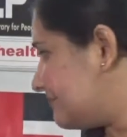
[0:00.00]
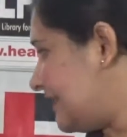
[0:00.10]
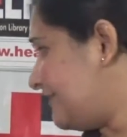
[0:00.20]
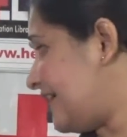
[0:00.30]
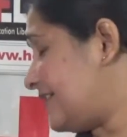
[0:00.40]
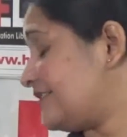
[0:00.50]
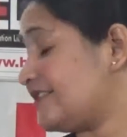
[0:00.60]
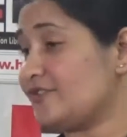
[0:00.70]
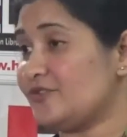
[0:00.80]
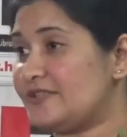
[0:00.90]
In fact, it's
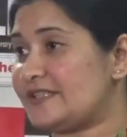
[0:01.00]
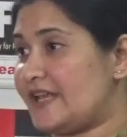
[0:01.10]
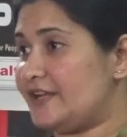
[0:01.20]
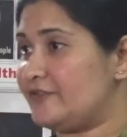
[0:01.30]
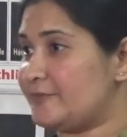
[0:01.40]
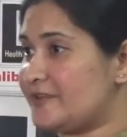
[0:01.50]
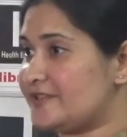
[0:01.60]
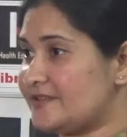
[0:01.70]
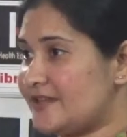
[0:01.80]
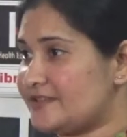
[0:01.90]
a good sign if the
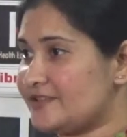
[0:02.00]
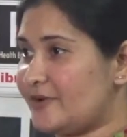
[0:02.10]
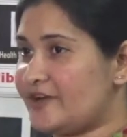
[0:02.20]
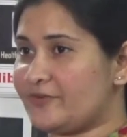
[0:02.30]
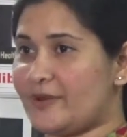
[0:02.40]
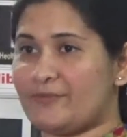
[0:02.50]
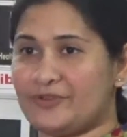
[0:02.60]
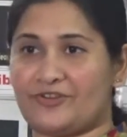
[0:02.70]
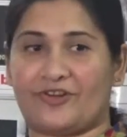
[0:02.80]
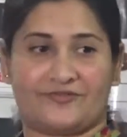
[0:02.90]
person doesn't quite remember
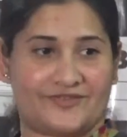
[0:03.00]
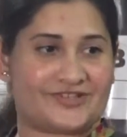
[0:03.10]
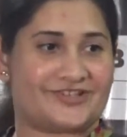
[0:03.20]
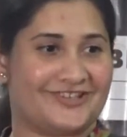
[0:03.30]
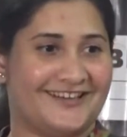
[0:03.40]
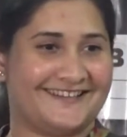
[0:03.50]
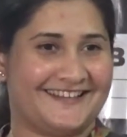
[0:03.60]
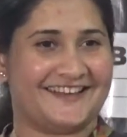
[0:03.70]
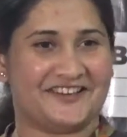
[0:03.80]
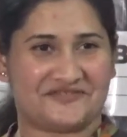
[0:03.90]
the conversation at
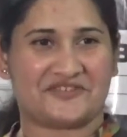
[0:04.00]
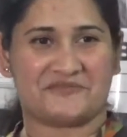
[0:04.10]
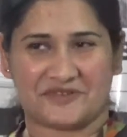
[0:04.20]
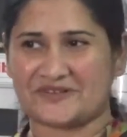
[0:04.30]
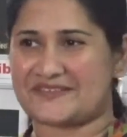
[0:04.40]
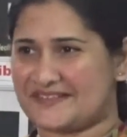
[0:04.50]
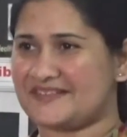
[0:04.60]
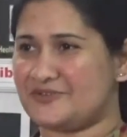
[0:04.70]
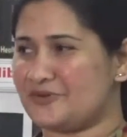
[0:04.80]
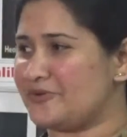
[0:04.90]
the end of it, because
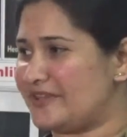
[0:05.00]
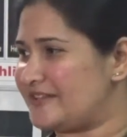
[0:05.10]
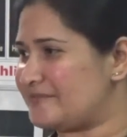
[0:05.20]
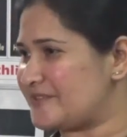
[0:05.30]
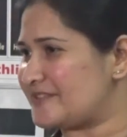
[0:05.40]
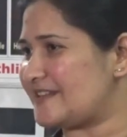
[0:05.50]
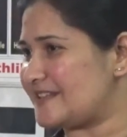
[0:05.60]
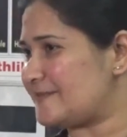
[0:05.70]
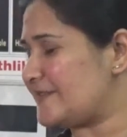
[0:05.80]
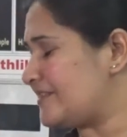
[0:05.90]
you know that the person
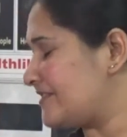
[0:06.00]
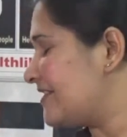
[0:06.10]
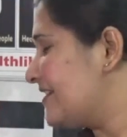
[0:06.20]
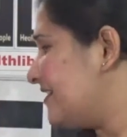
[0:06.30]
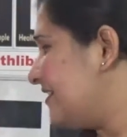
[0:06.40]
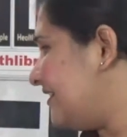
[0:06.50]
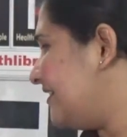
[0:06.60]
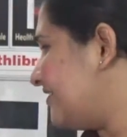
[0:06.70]
has been in